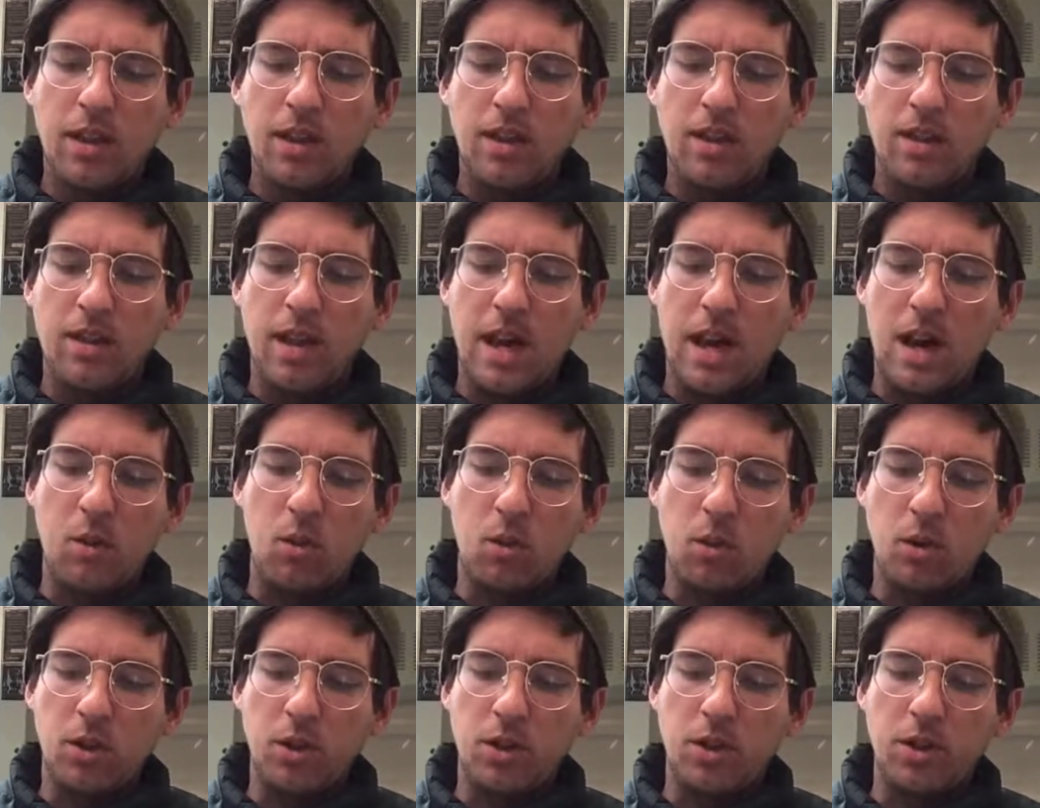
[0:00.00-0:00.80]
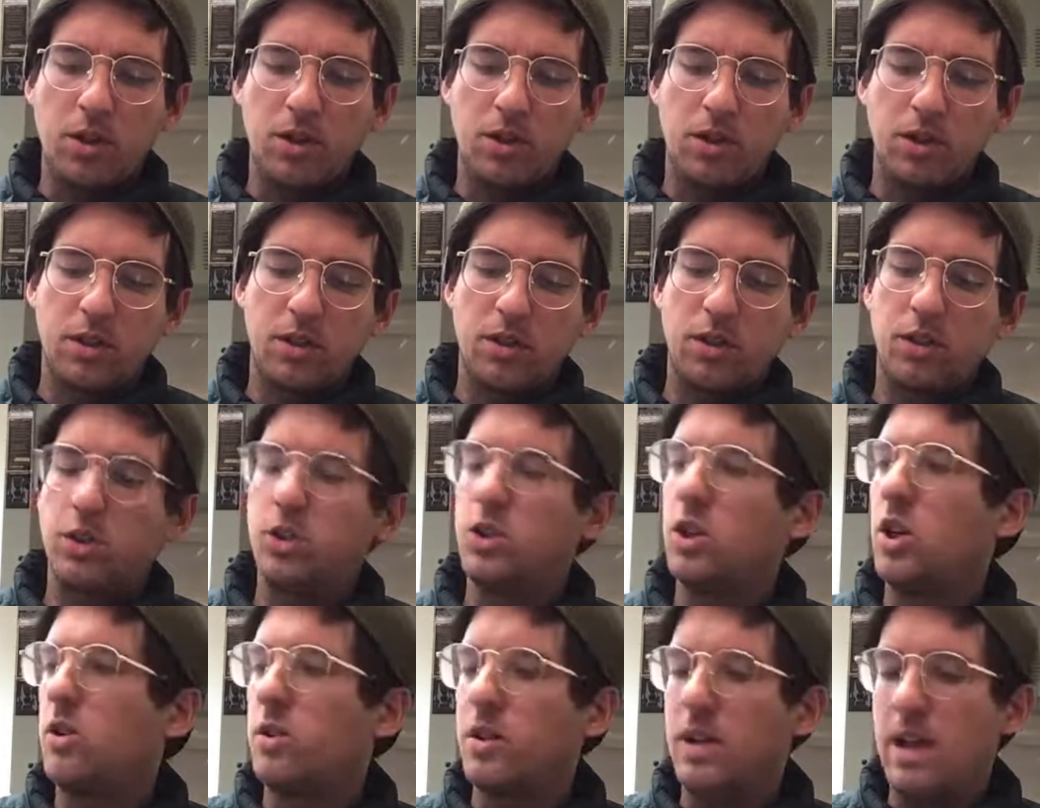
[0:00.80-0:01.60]
that were
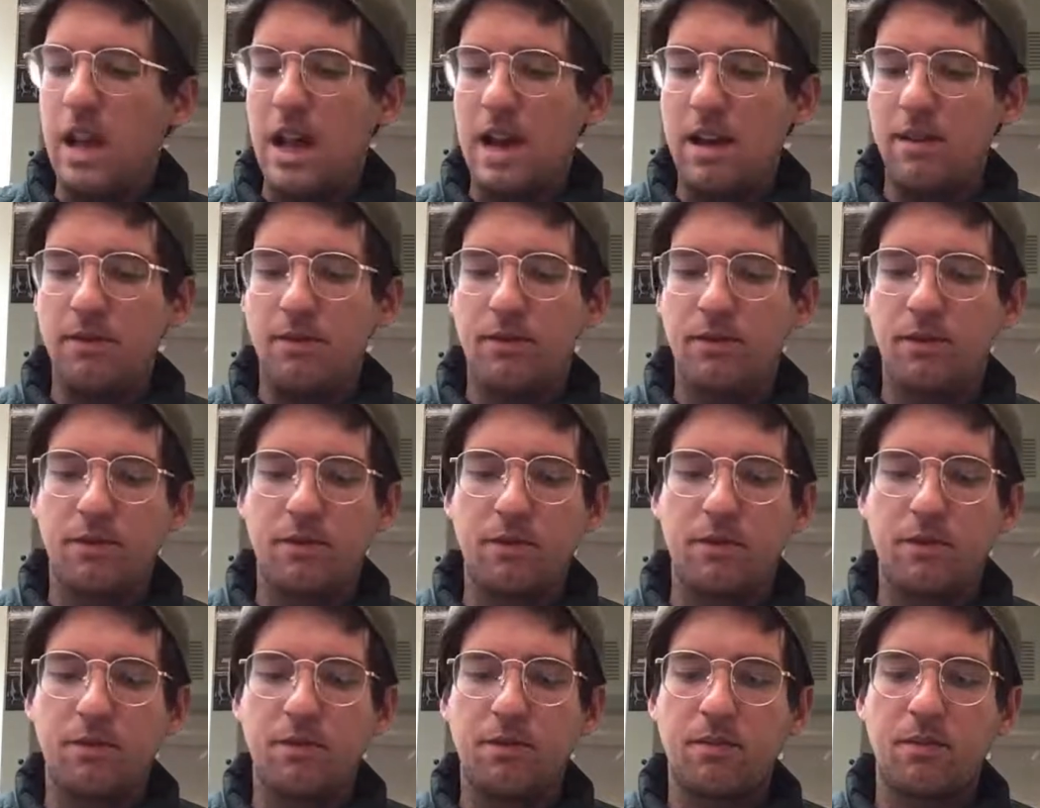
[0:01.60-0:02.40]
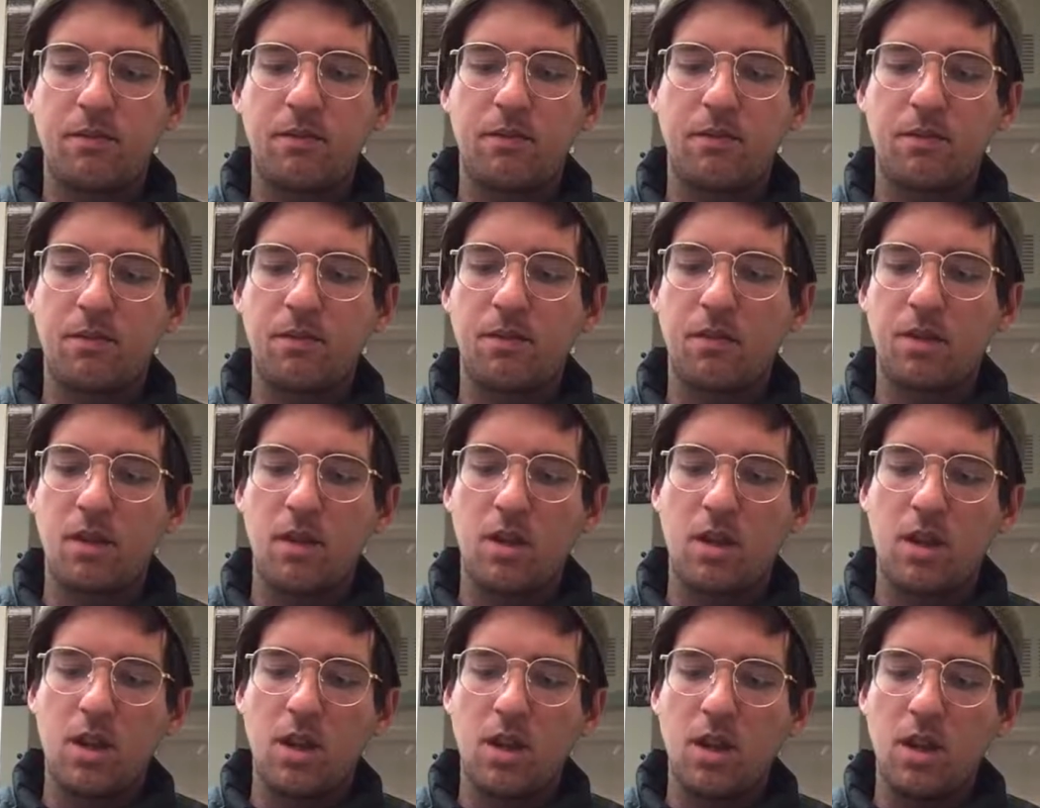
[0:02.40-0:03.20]
shown to have,
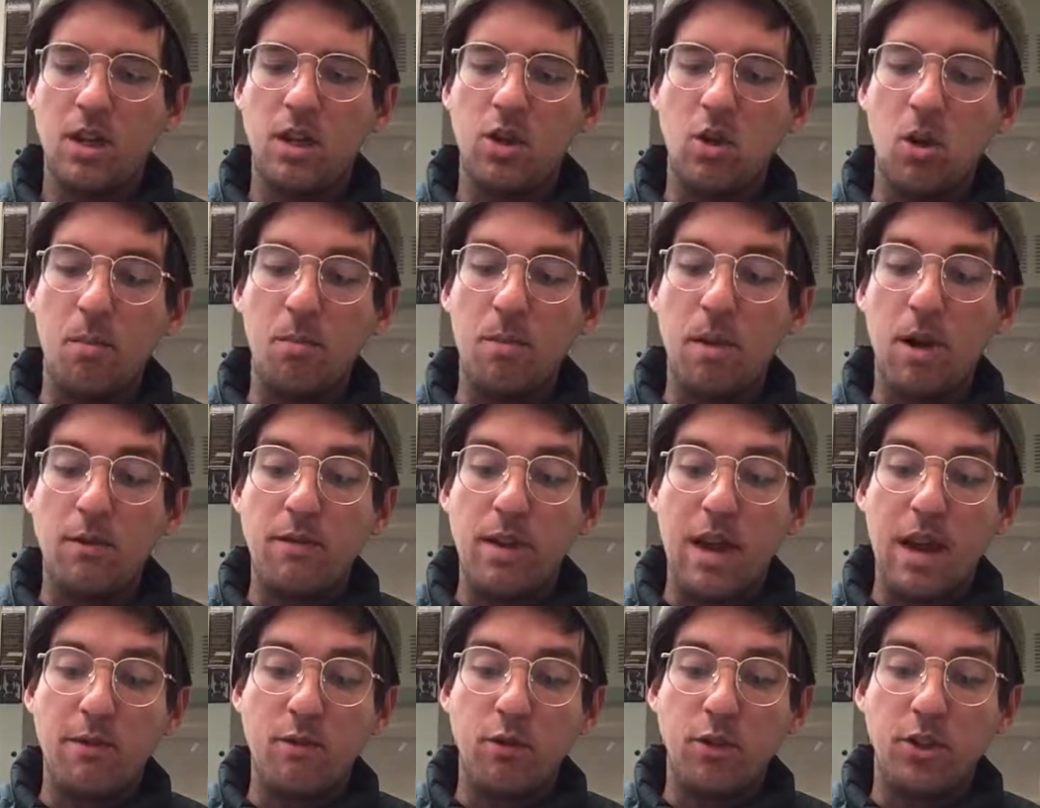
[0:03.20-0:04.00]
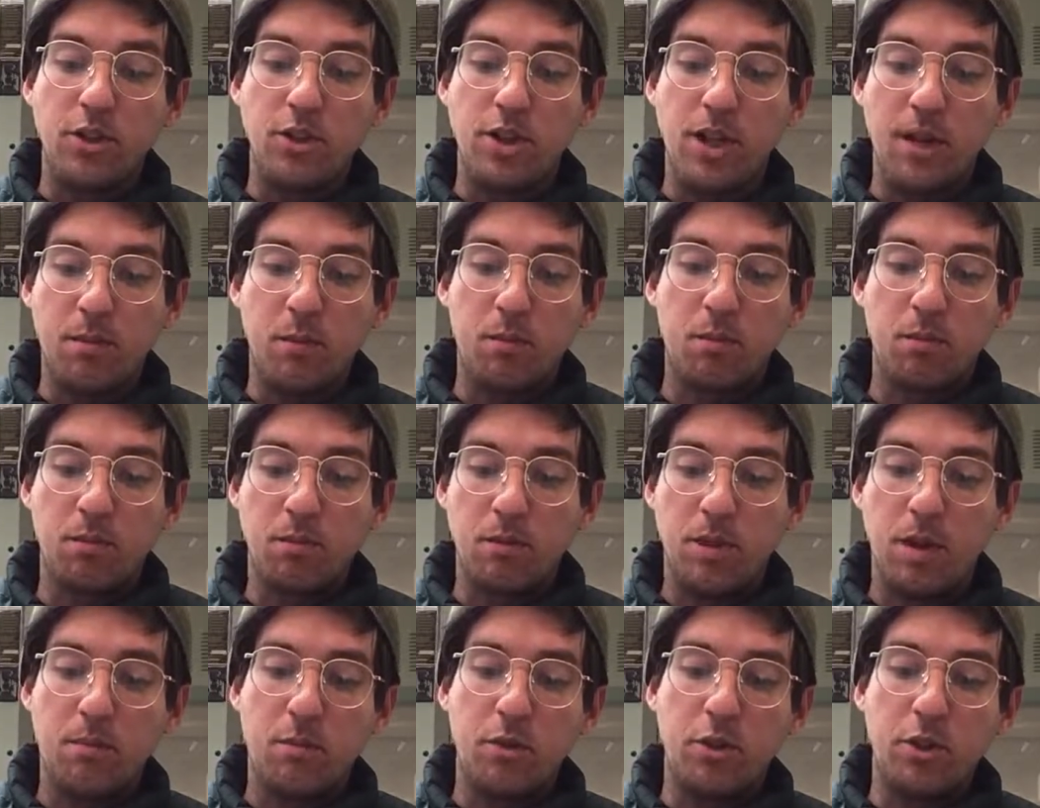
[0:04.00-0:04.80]
above average nut
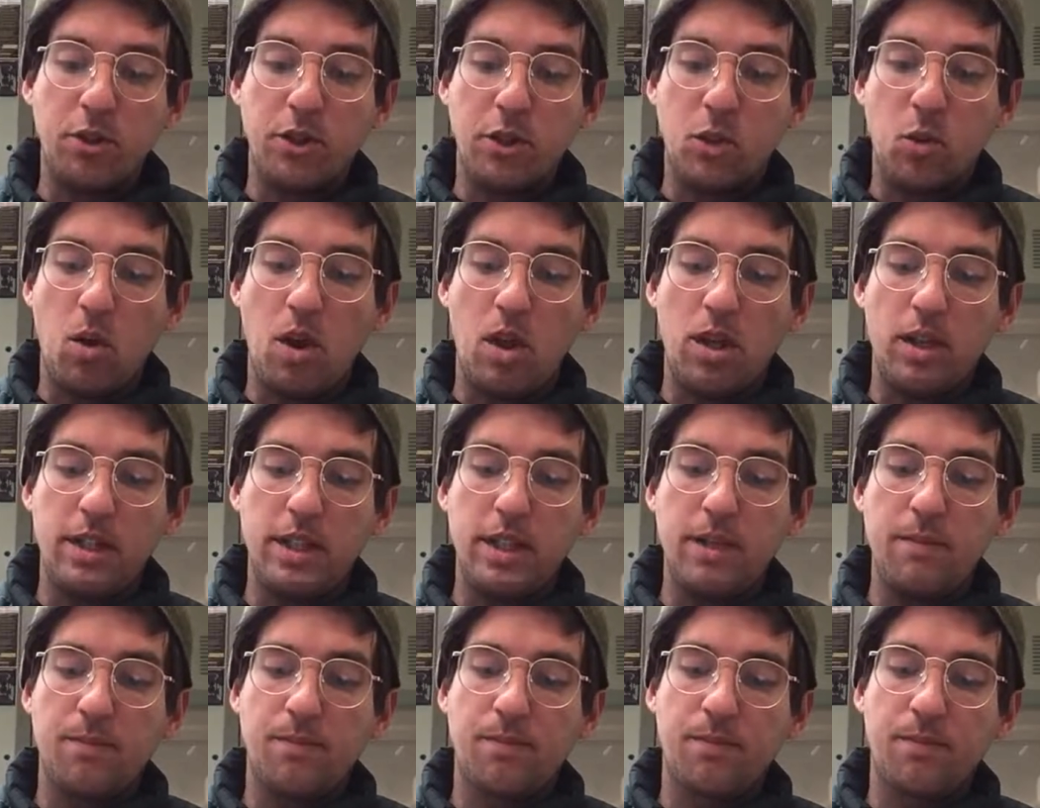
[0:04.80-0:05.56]
producing quality.